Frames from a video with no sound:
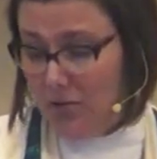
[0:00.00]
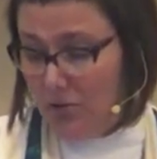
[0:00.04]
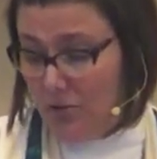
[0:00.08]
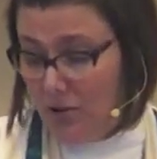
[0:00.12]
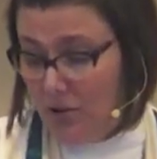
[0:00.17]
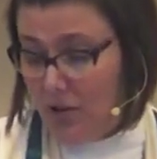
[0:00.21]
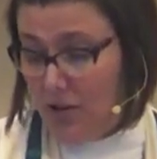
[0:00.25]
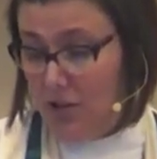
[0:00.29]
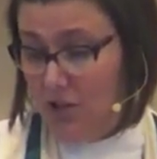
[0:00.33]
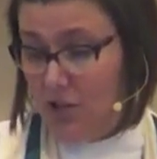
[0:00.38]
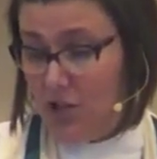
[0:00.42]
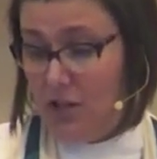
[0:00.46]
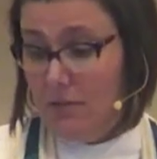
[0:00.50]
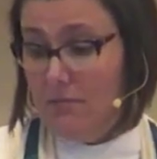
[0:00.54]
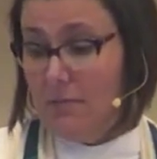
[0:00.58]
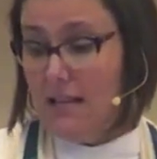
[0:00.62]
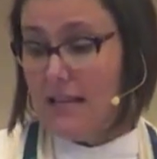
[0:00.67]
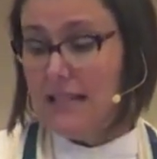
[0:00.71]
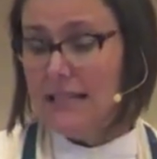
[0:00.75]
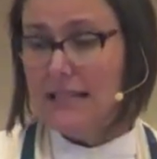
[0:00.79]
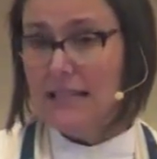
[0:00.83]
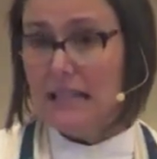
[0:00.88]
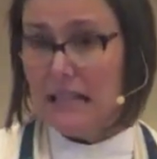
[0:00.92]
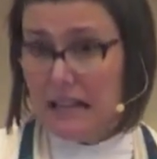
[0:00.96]
origin
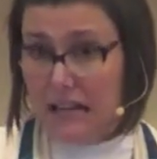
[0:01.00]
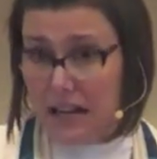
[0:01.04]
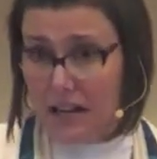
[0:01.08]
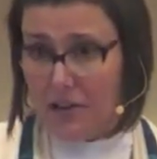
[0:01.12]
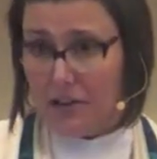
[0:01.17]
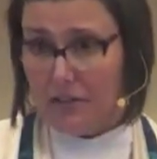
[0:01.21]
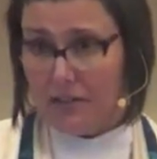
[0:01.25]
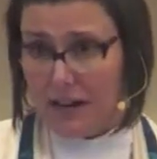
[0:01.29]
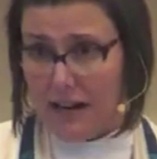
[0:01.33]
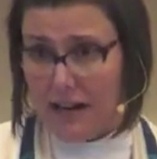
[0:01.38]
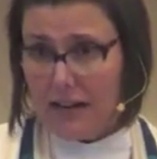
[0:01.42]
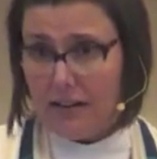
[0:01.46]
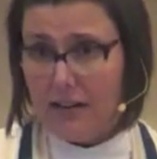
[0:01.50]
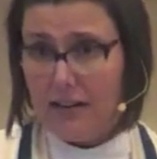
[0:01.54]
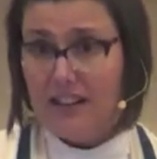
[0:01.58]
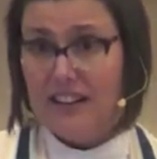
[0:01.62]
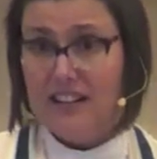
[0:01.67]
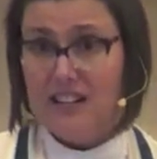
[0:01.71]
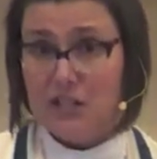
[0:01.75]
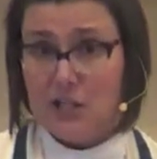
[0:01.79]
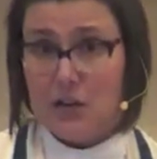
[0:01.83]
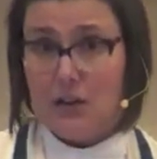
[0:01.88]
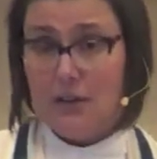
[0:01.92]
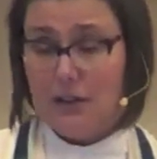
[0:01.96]
because the narrator
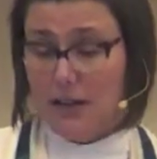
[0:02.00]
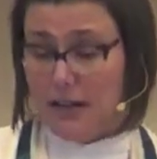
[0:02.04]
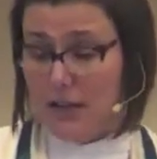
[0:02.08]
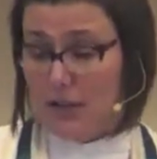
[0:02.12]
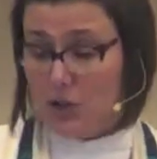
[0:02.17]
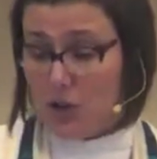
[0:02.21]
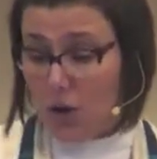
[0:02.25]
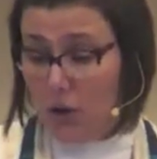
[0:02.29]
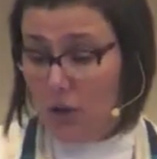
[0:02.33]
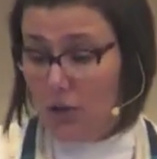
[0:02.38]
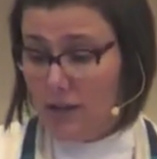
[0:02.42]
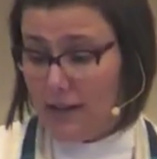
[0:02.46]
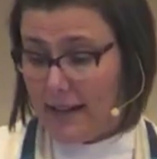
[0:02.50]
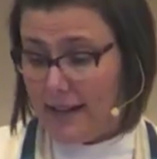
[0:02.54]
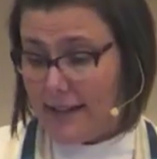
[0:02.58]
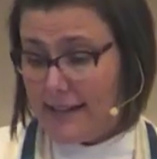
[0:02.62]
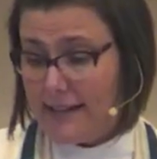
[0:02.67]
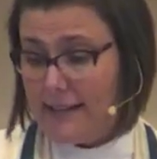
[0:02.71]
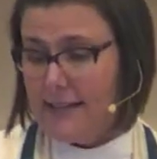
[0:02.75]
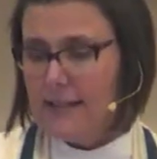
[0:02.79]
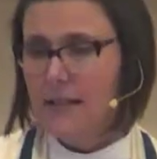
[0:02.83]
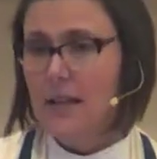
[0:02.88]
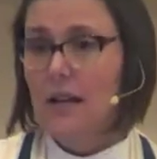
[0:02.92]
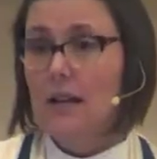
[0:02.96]
has already told
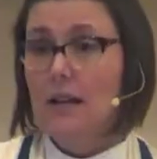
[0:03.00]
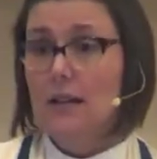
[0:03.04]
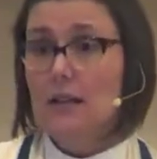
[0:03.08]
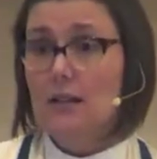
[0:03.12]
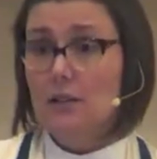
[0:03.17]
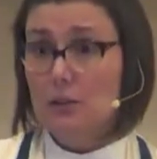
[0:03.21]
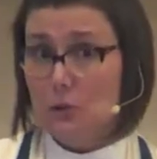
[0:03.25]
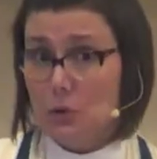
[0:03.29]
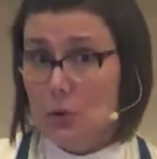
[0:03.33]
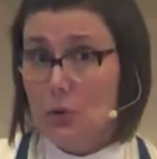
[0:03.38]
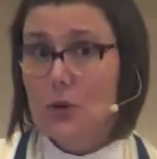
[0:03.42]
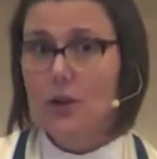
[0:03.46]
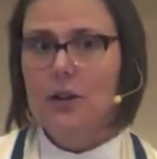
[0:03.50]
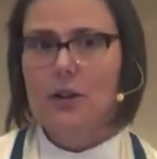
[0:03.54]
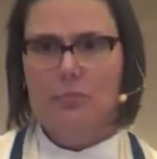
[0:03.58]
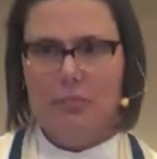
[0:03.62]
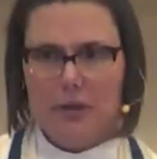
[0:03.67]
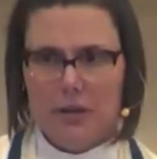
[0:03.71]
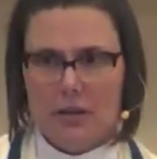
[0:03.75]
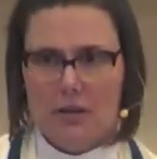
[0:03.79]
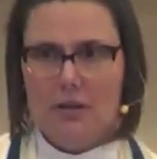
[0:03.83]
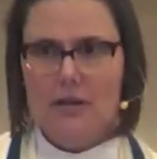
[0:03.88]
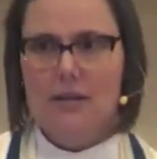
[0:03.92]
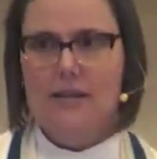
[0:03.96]
us the Lord
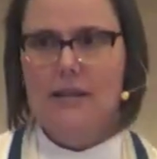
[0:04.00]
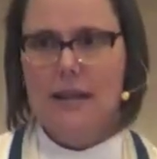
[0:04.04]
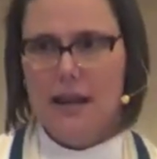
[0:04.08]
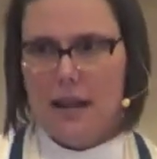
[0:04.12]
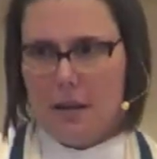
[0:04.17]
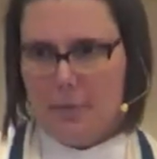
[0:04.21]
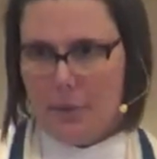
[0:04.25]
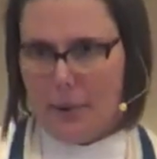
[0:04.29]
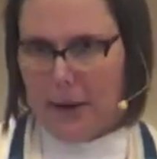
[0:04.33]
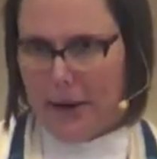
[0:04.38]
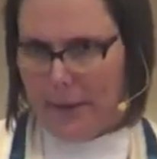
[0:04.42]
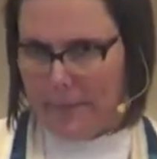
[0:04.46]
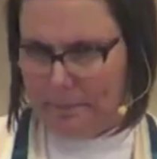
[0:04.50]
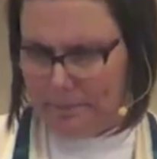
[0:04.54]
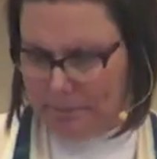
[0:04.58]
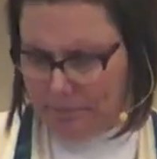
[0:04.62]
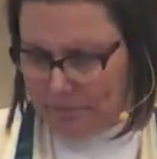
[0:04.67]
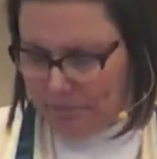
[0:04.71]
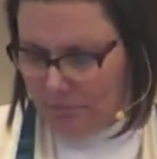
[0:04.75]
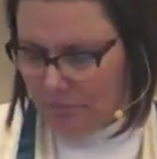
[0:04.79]
appeared to Abraham.